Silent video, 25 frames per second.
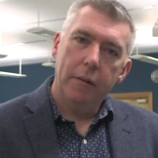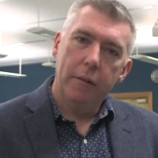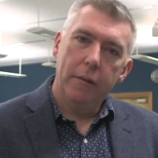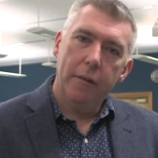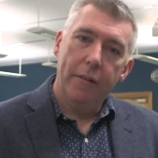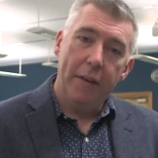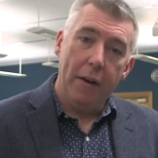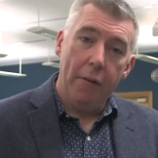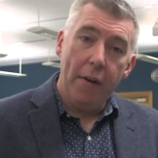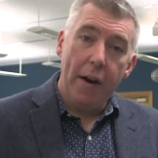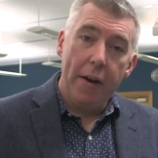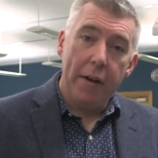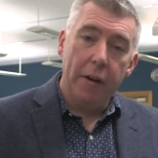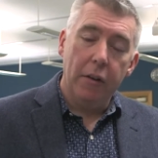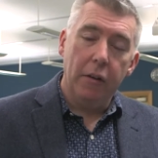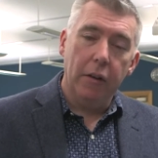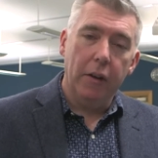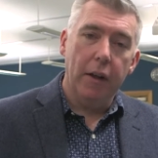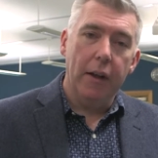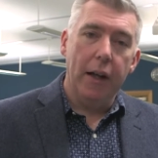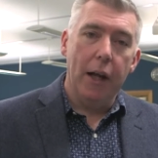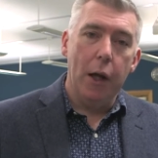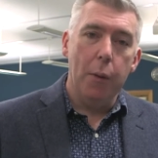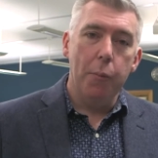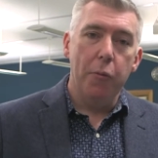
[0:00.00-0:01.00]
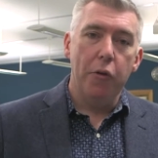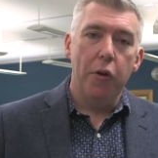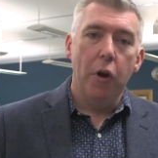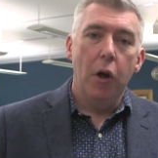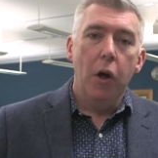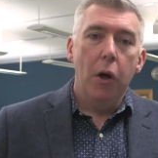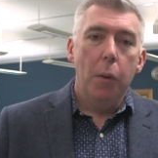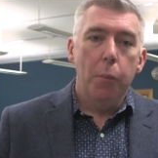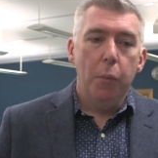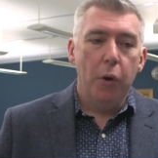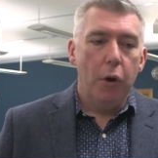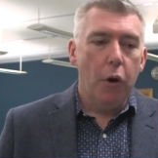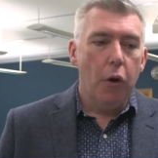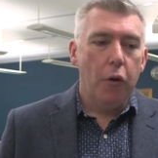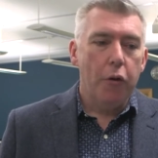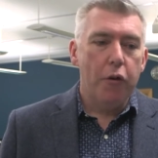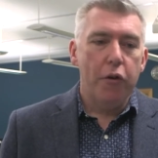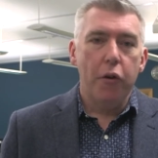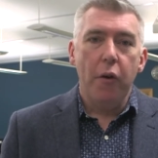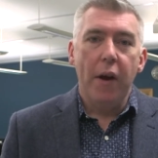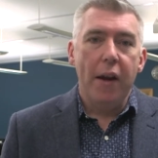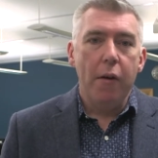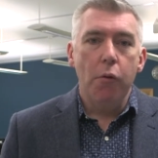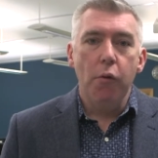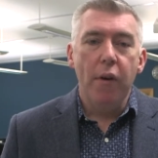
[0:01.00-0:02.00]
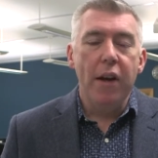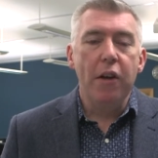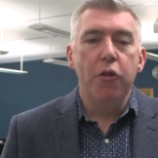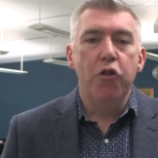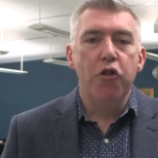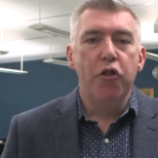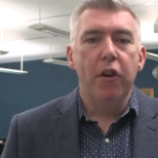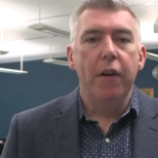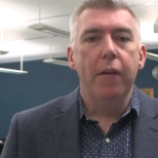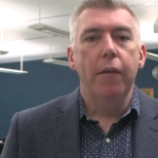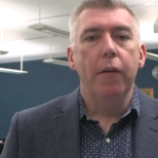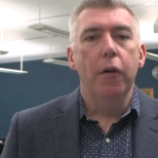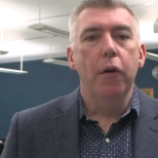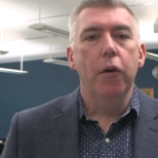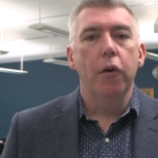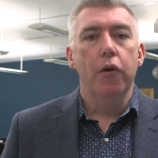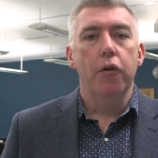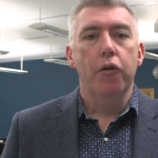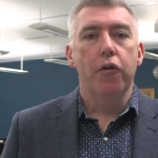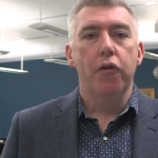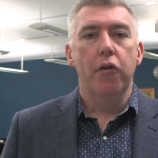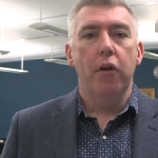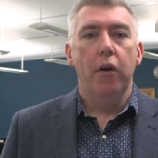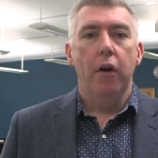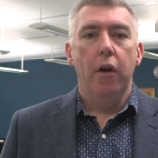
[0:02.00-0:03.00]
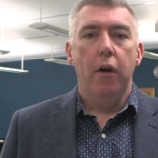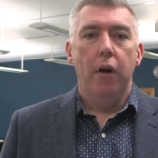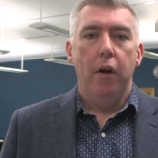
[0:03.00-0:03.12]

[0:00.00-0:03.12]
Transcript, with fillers: theoretical claims, but also enriching those